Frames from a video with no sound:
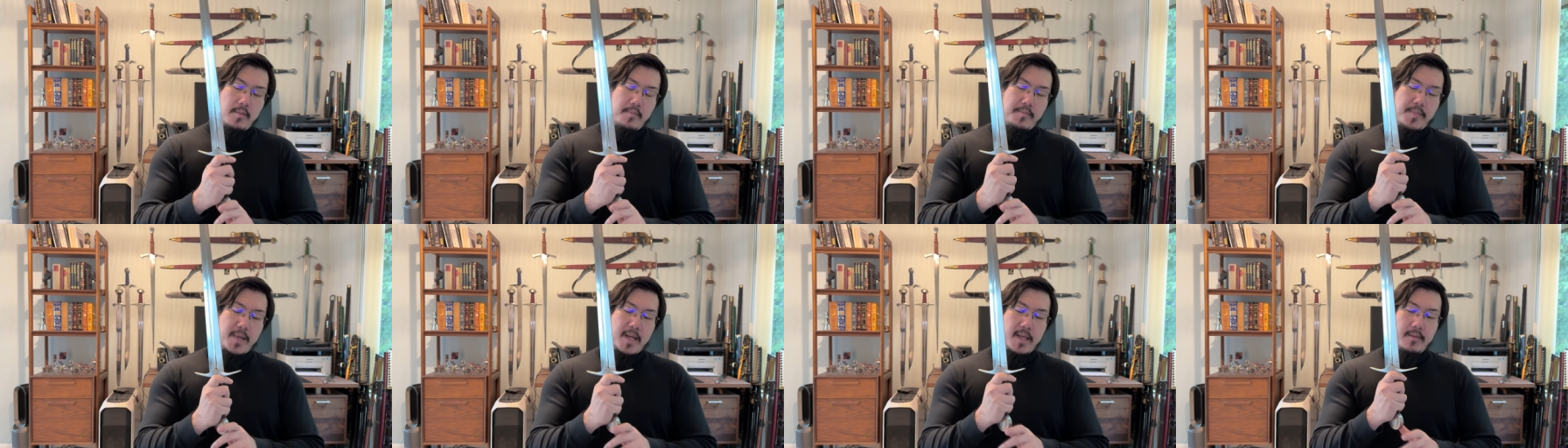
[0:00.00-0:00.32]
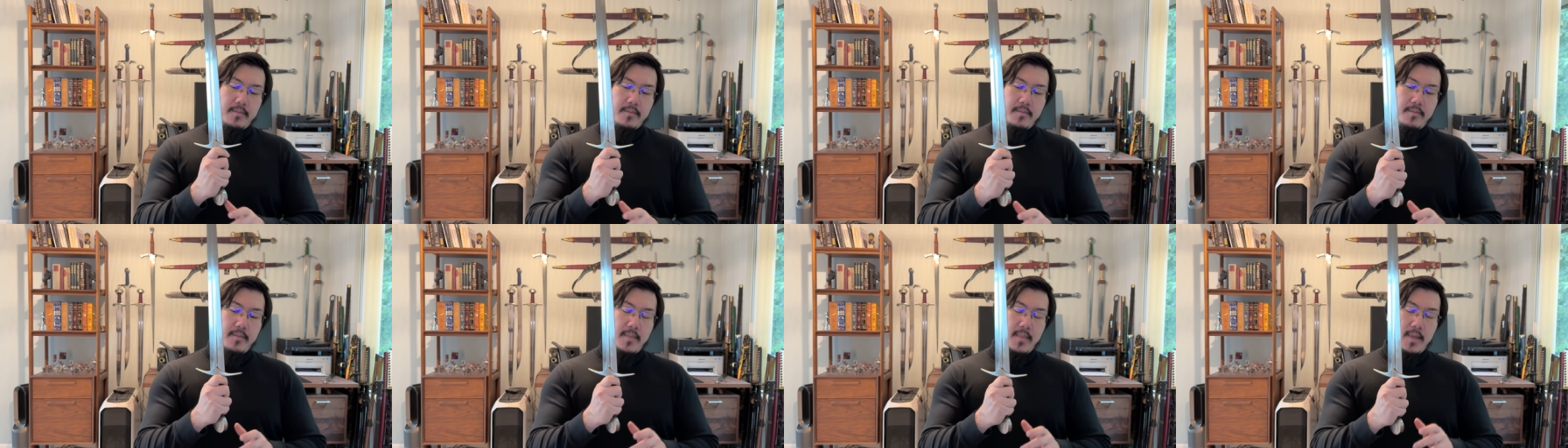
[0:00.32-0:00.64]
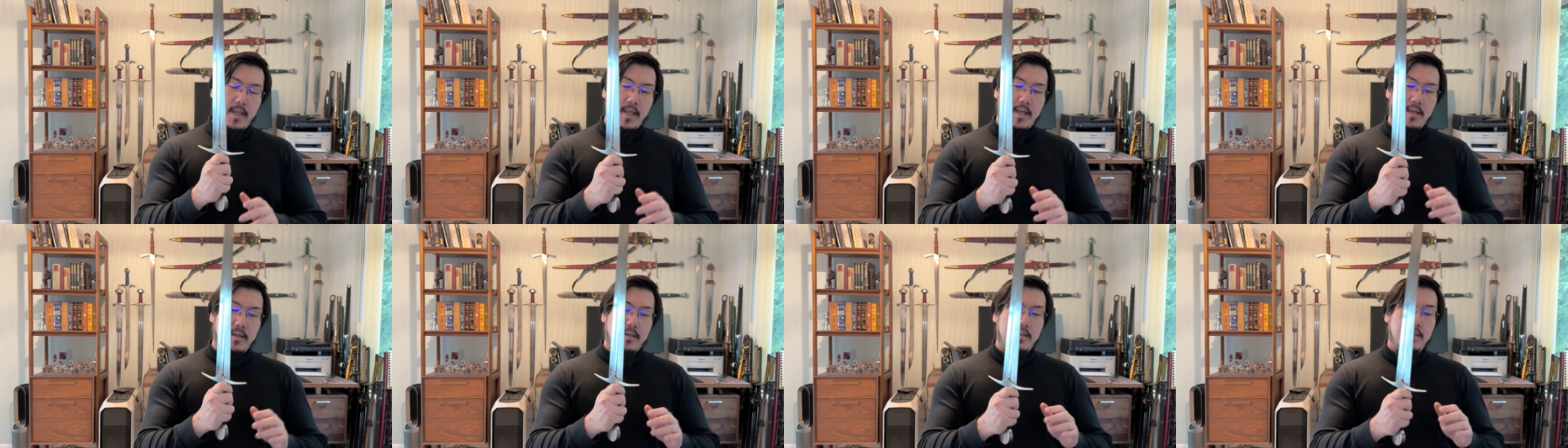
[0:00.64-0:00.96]
But
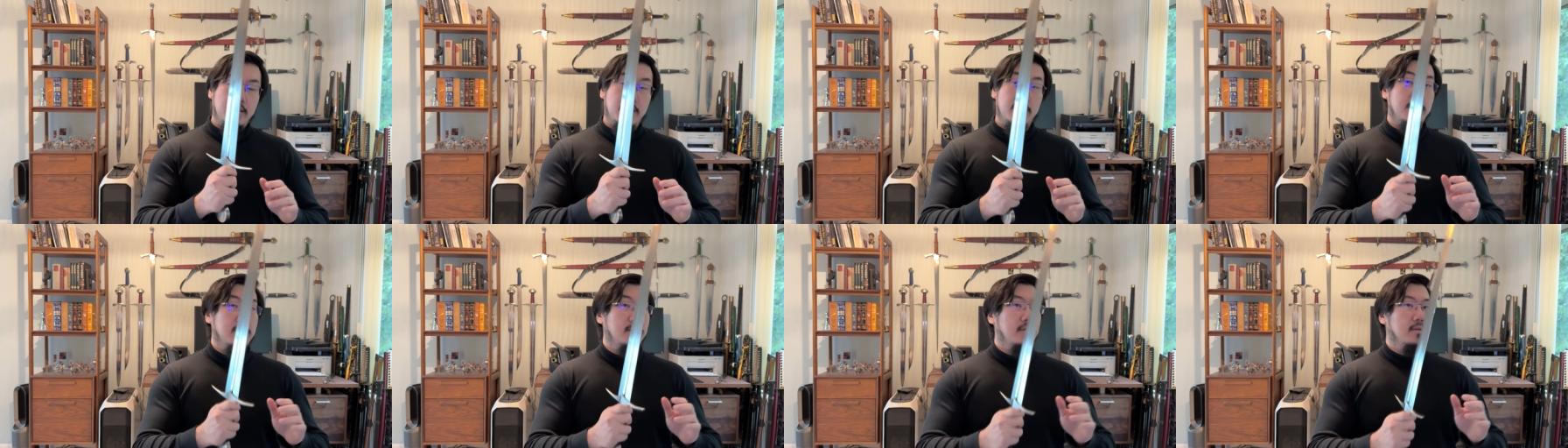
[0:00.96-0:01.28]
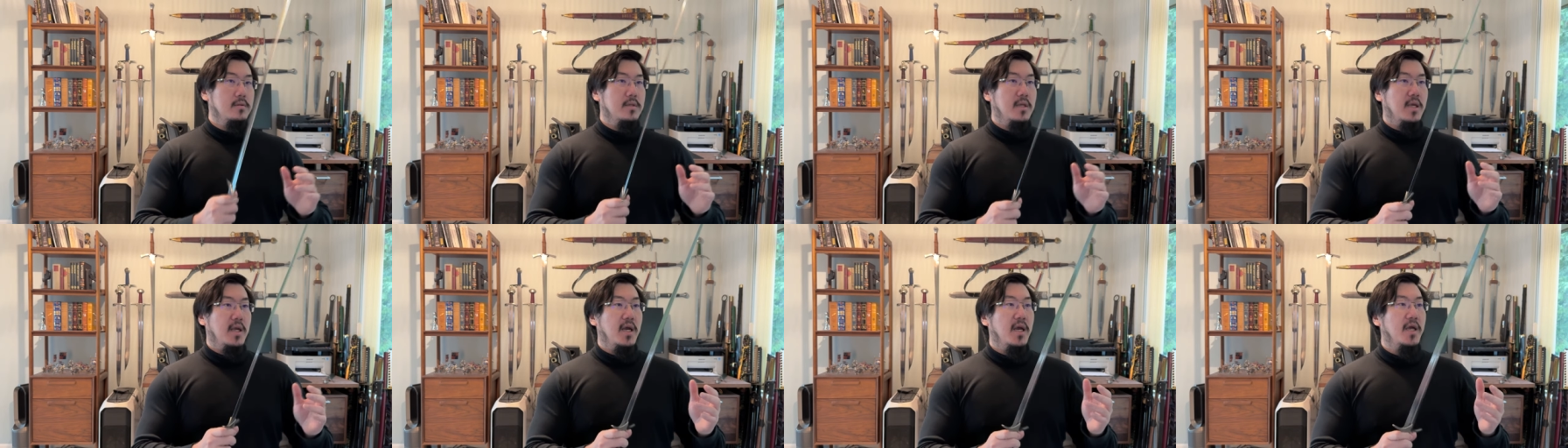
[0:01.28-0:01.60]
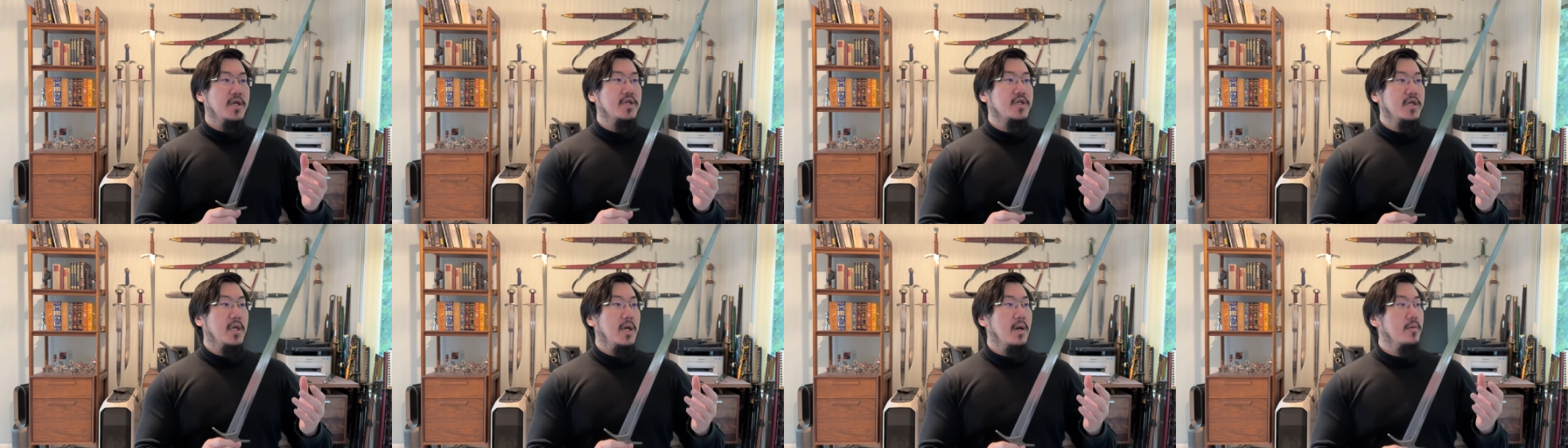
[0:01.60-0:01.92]
man, the, the
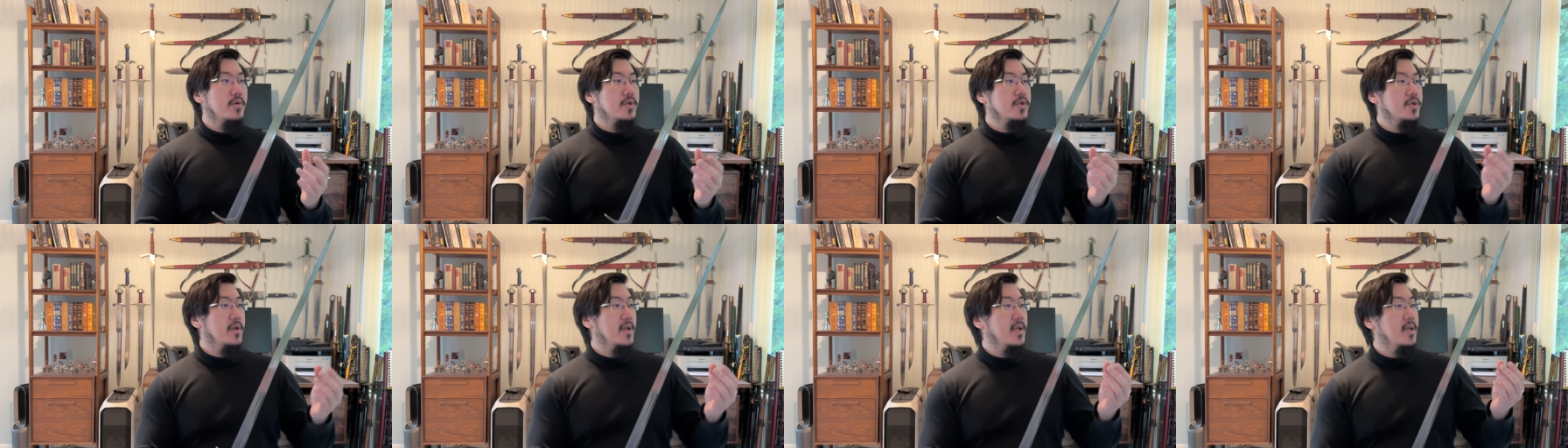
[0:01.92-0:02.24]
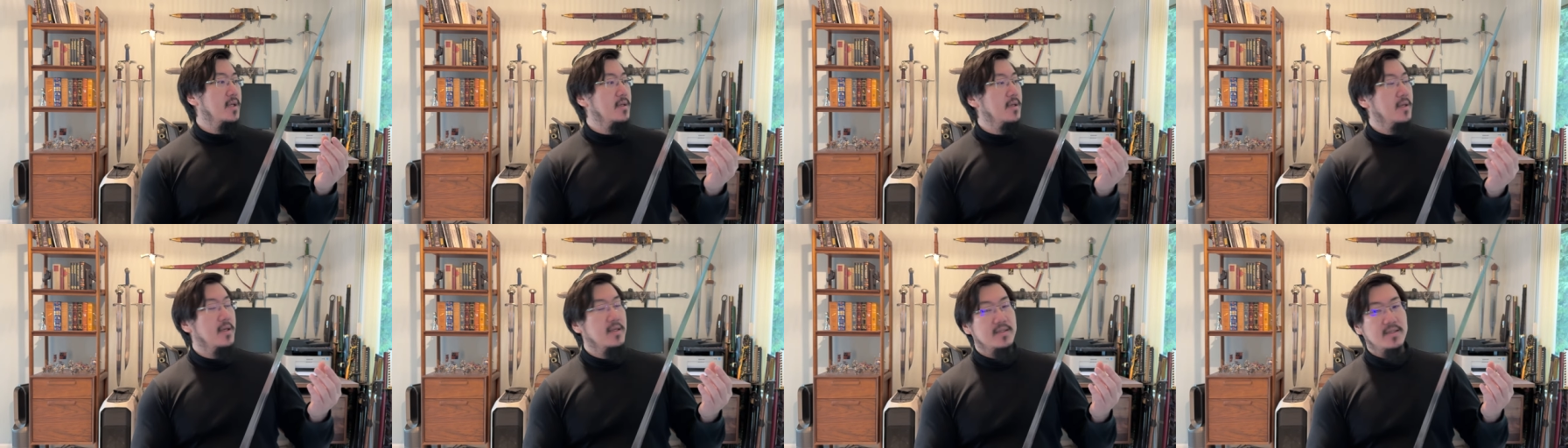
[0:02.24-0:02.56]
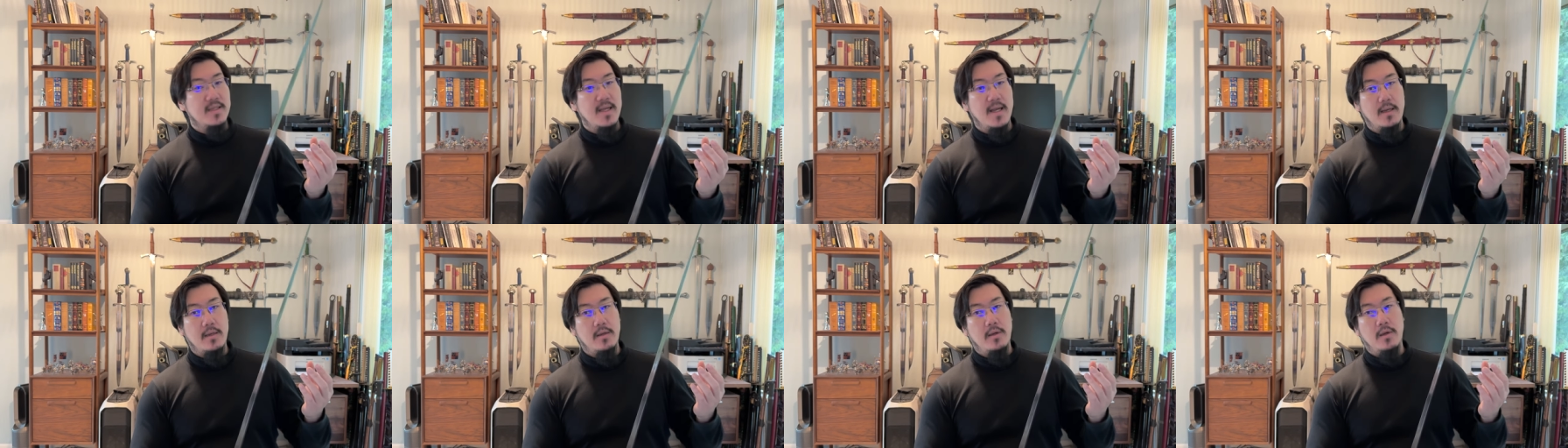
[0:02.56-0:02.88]
edge geometry is
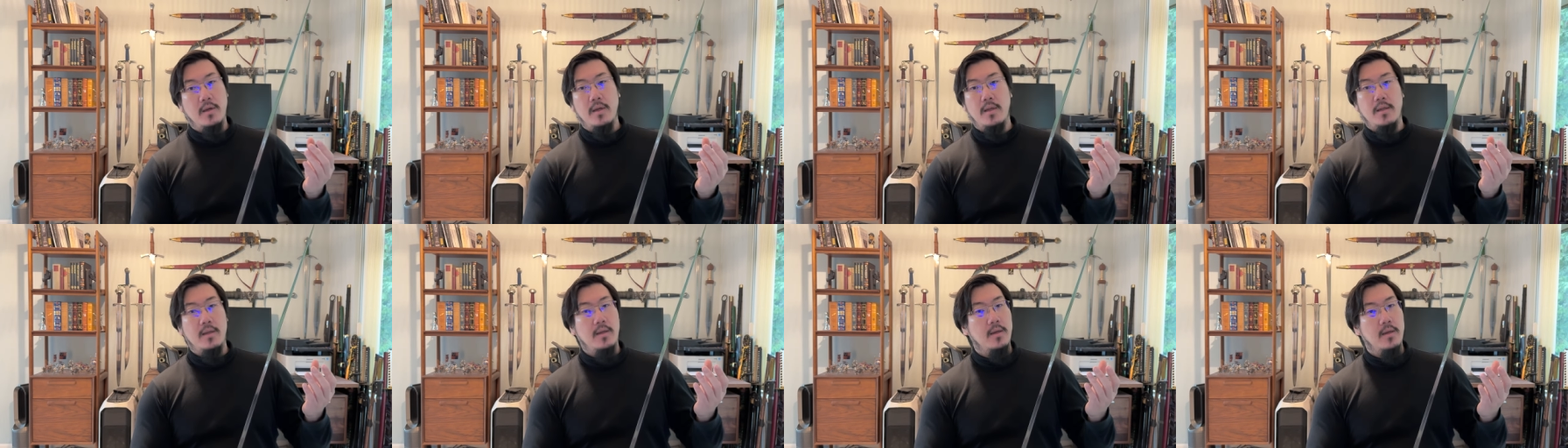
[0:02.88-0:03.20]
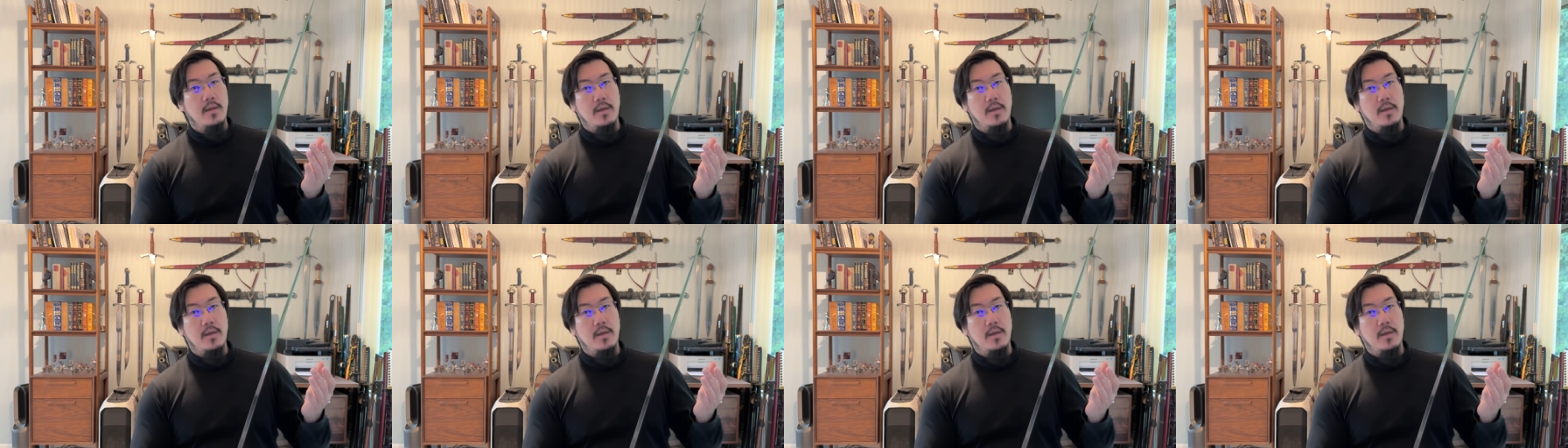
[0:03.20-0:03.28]
not good.